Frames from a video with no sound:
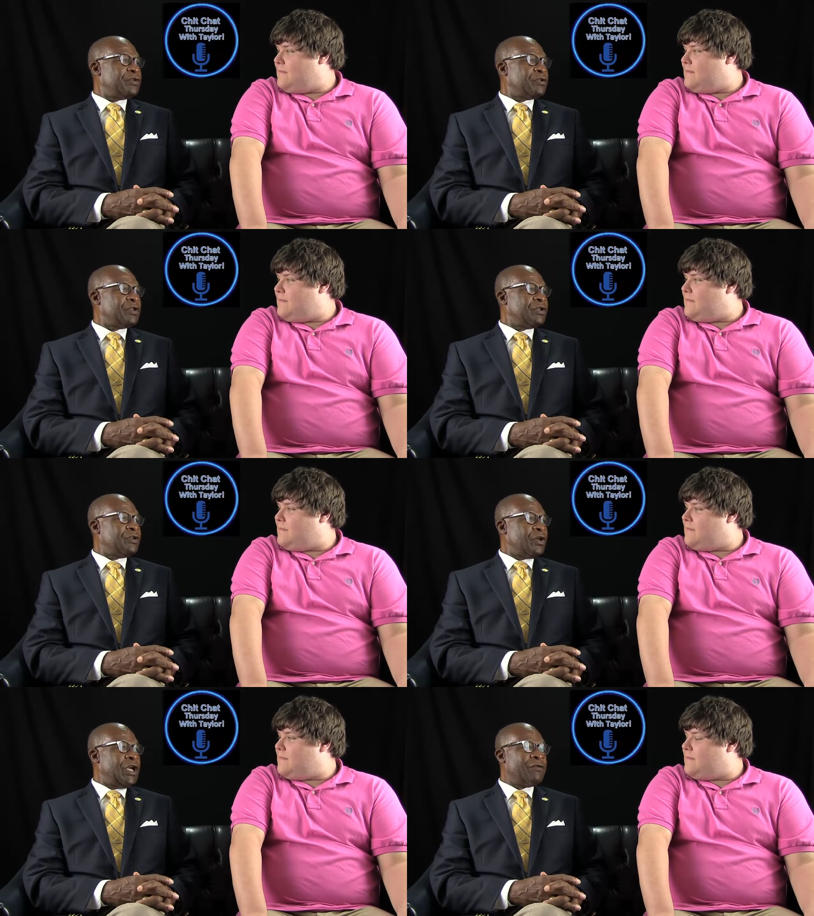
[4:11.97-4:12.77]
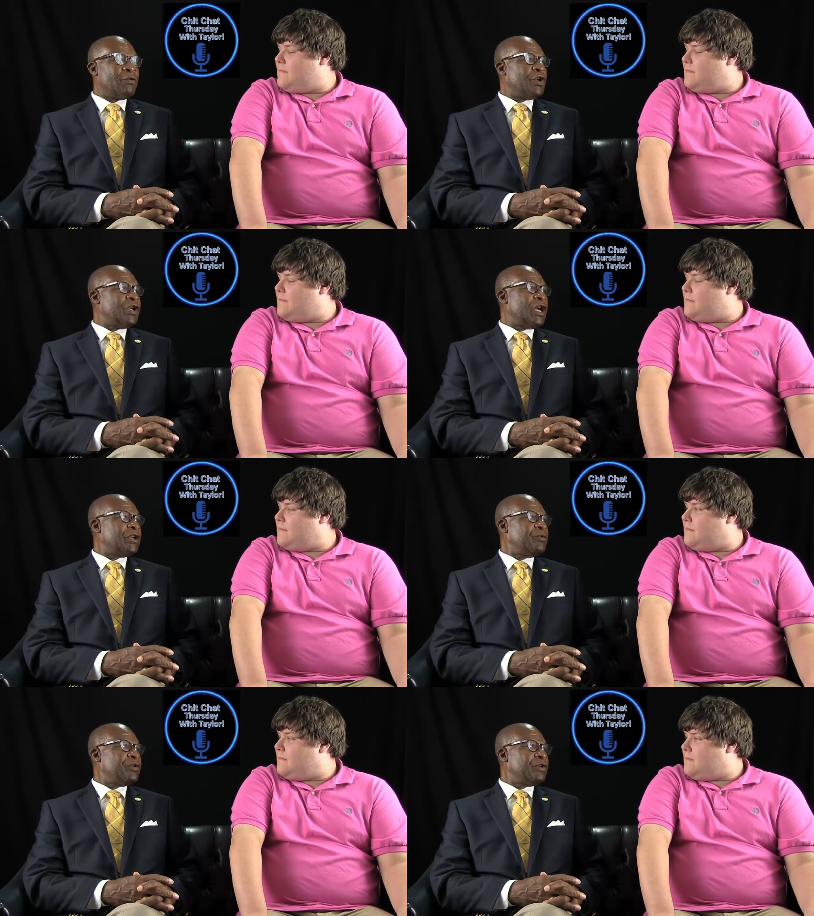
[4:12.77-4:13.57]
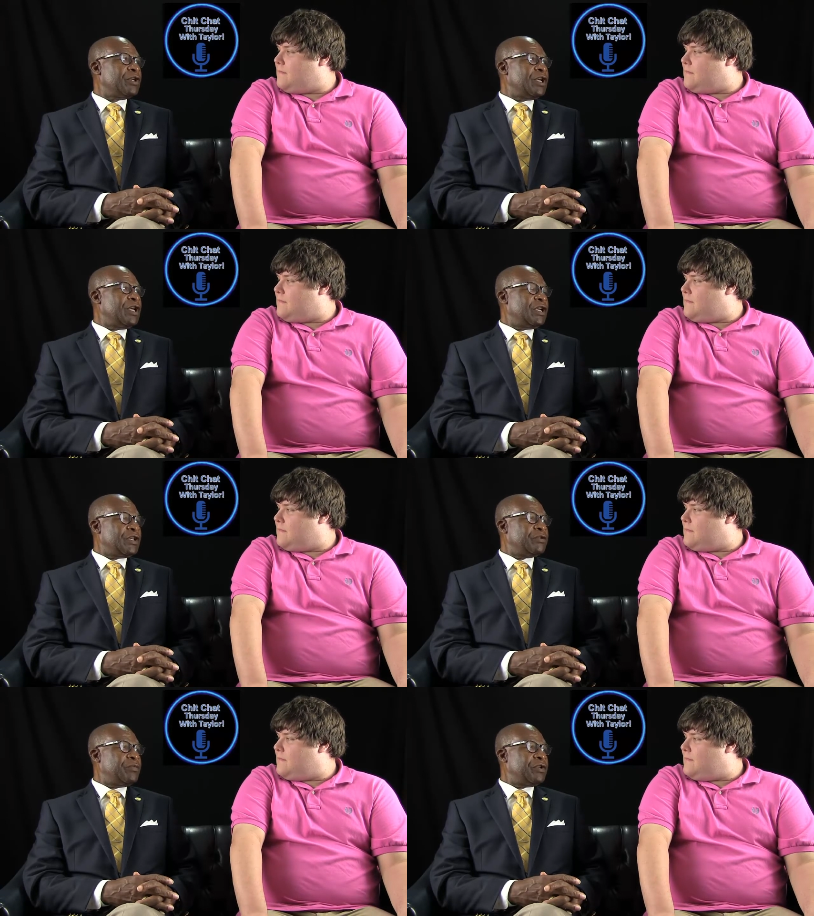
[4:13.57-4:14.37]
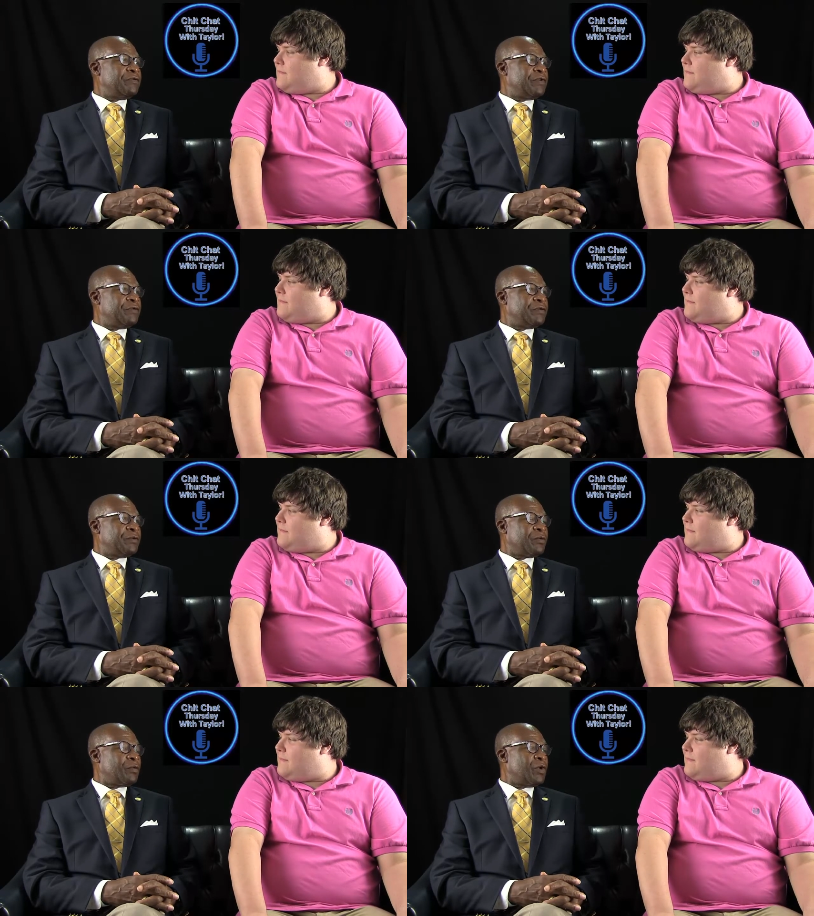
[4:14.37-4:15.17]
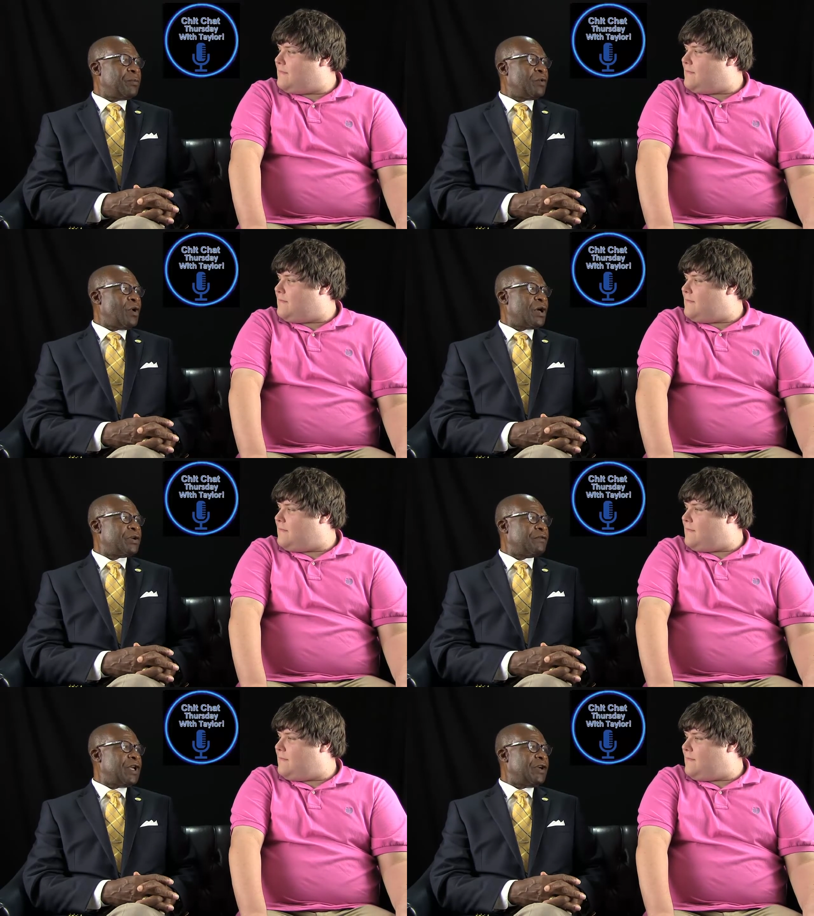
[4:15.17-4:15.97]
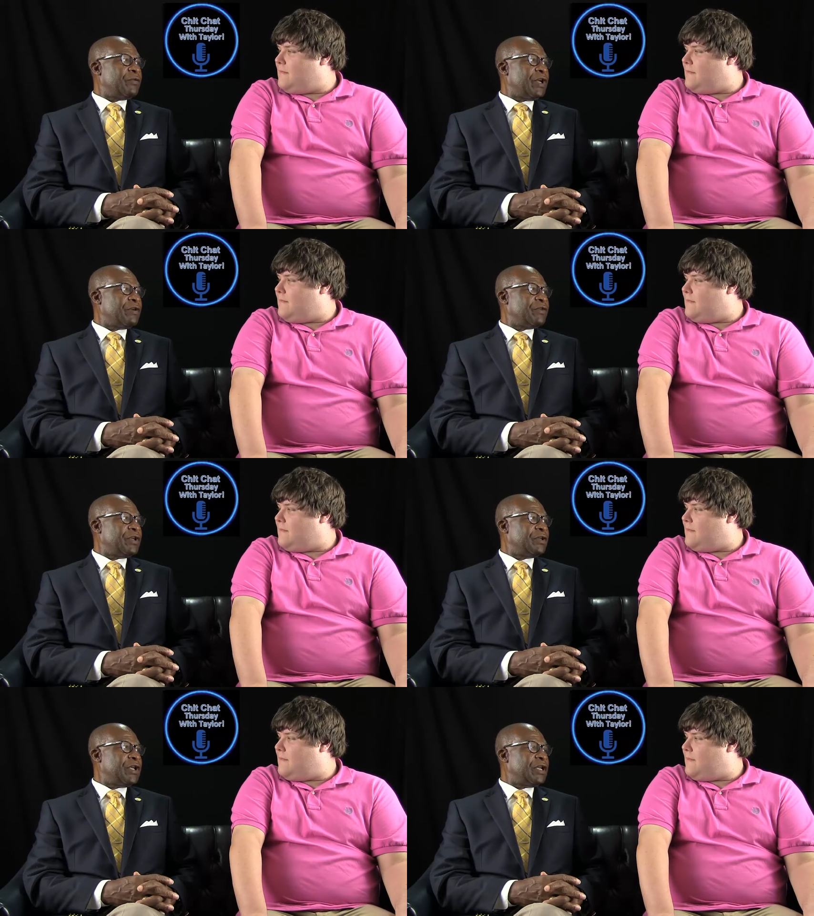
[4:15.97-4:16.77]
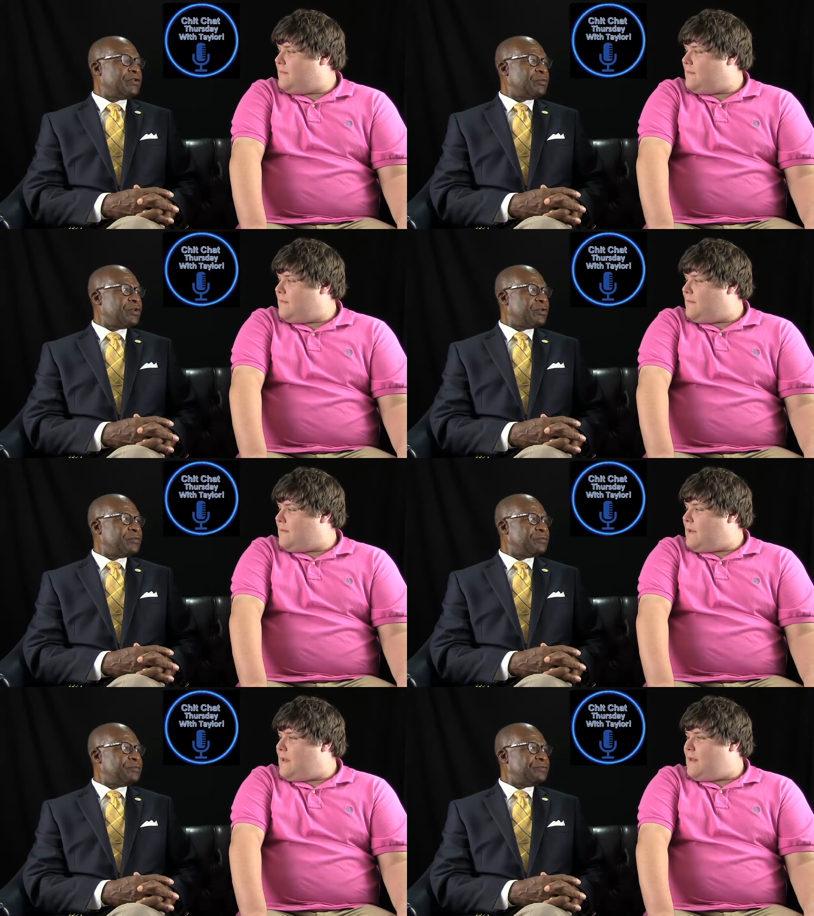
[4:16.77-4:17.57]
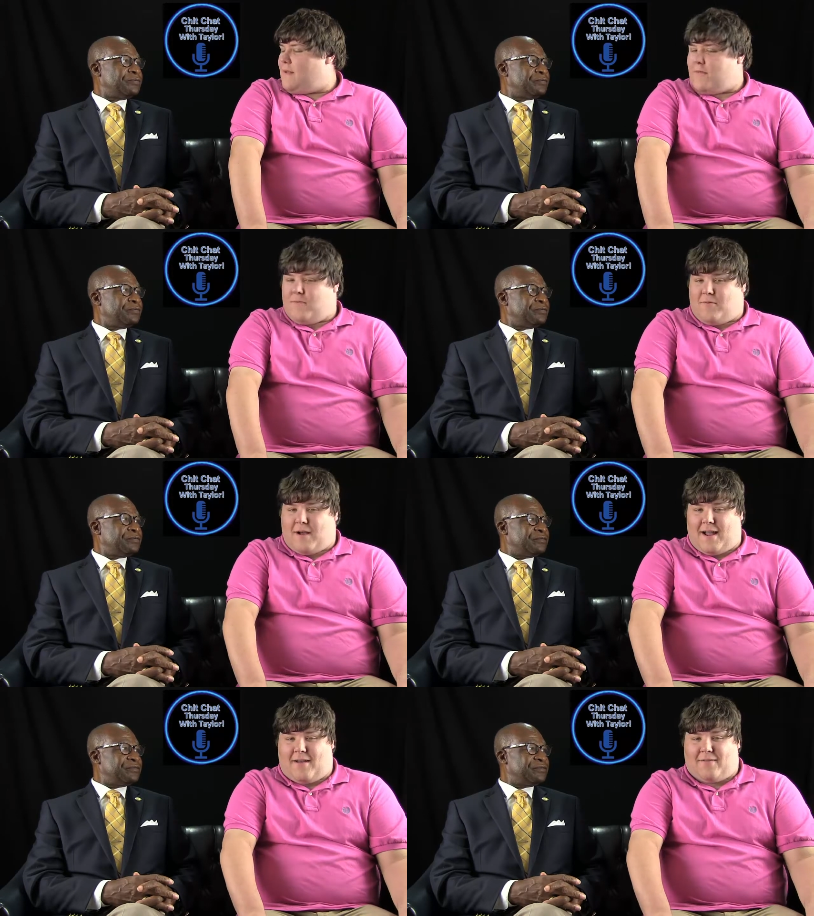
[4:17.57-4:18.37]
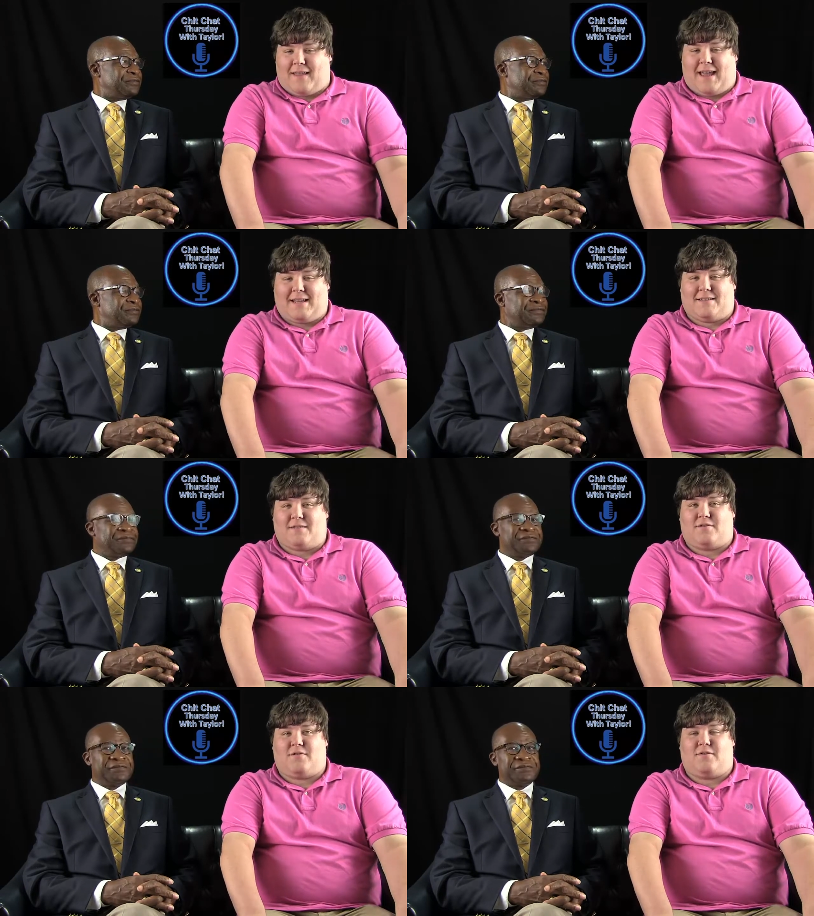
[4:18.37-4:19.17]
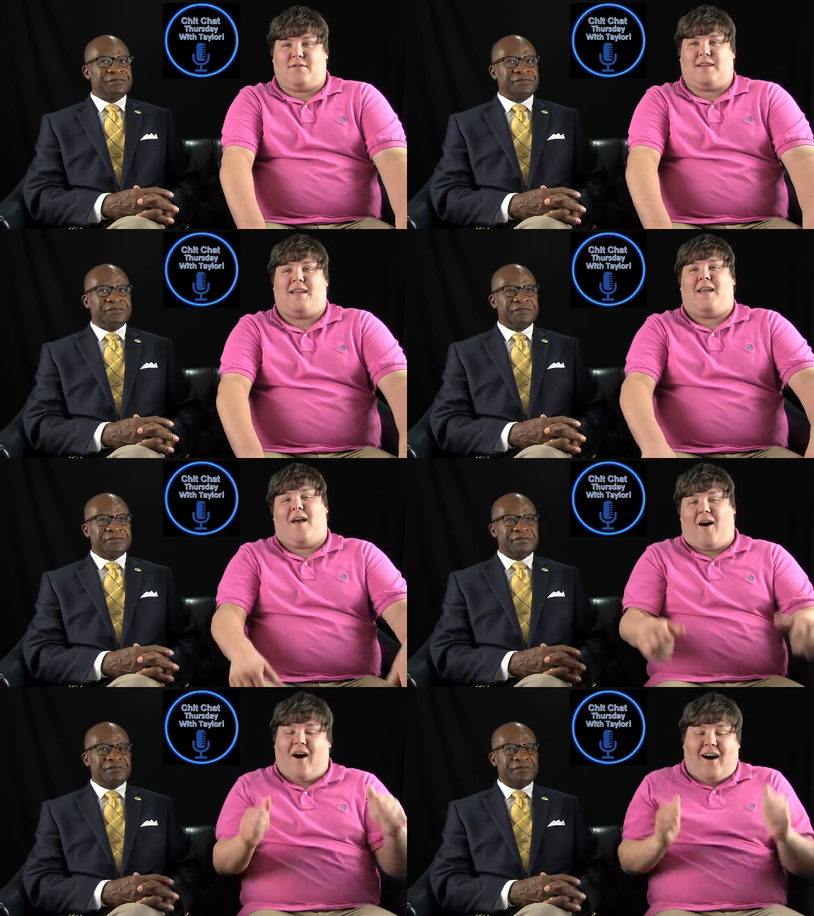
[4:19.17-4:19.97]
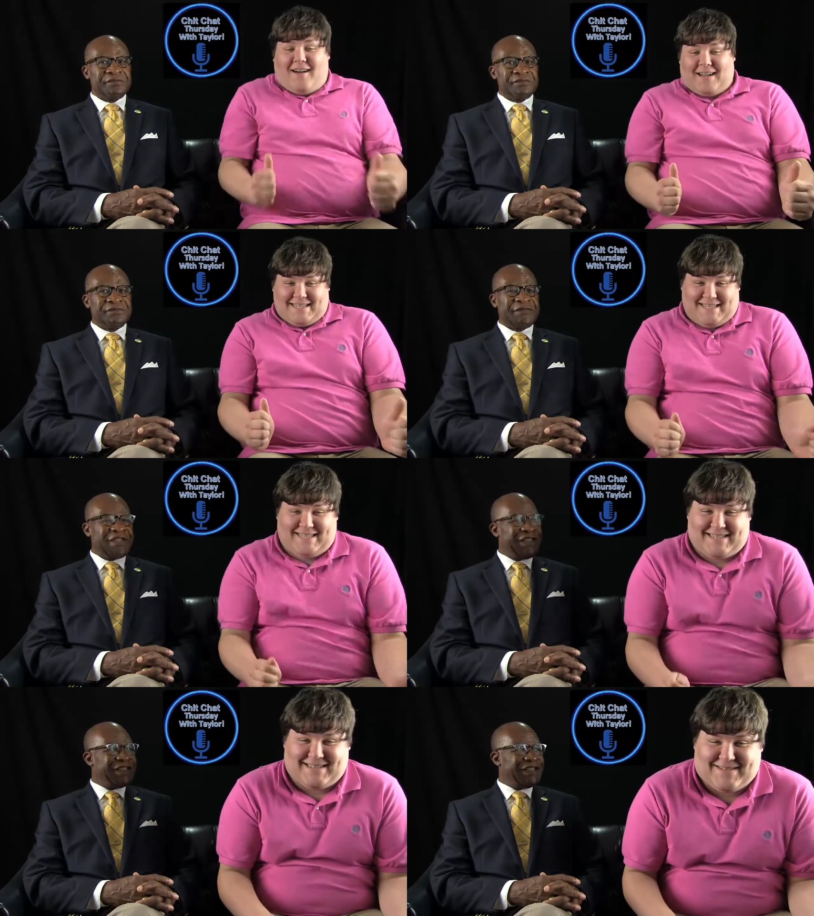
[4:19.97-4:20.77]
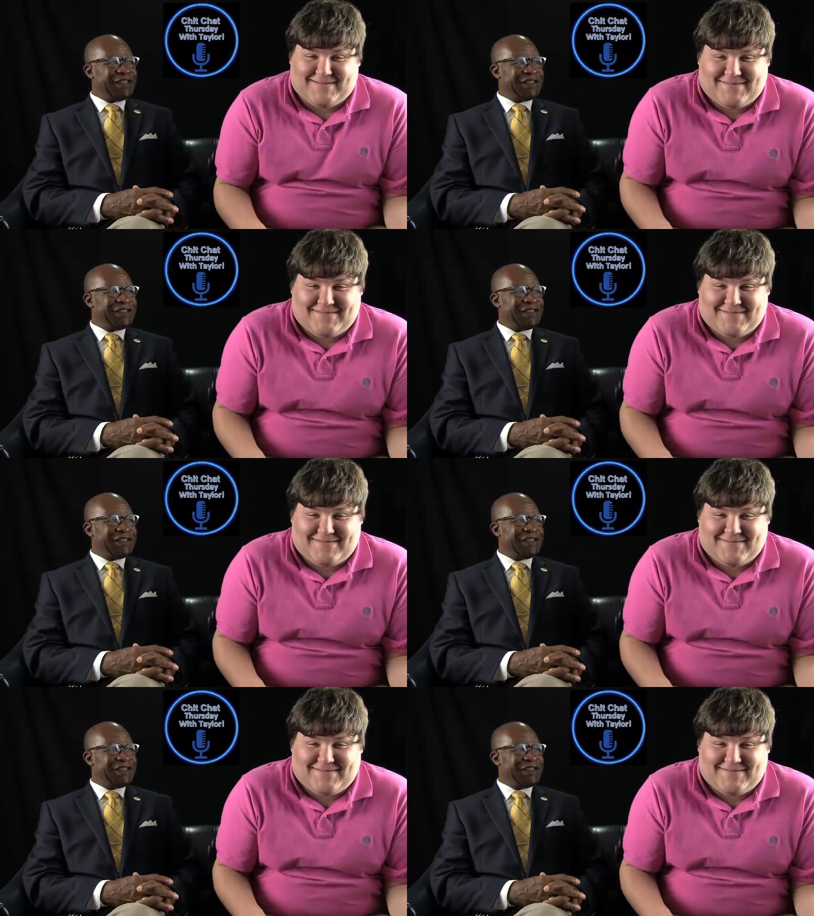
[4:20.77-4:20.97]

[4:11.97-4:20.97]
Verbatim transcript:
Speaker 1: sure that the, everyone in our community gets to benefit from the great quality of life we have here in Hattiesburg.
Speaker 2: Wow, that is truly awesome.